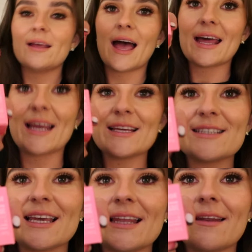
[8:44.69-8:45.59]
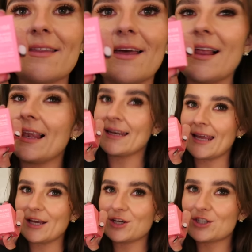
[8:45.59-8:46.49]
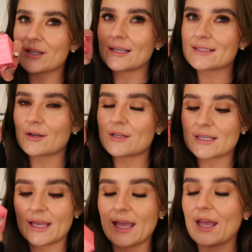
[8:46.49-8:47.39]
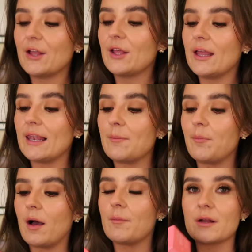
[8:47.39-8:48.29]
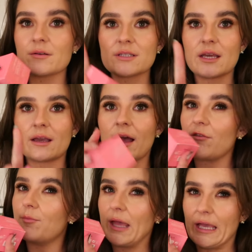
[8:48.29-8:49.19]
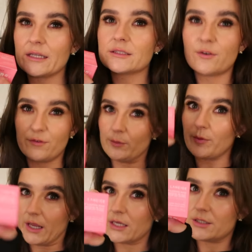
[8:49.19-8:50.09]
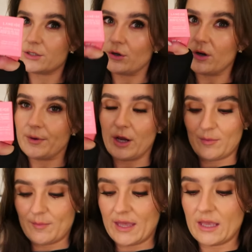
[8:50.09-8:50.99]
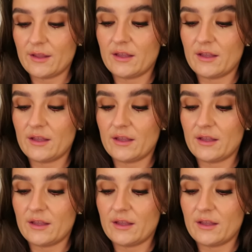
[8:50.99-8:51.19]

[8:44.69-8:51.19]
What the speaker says: And I seen the Laneige, I think is how you say it, lip balm. And I was like, I've paid full price. You're coming home with me.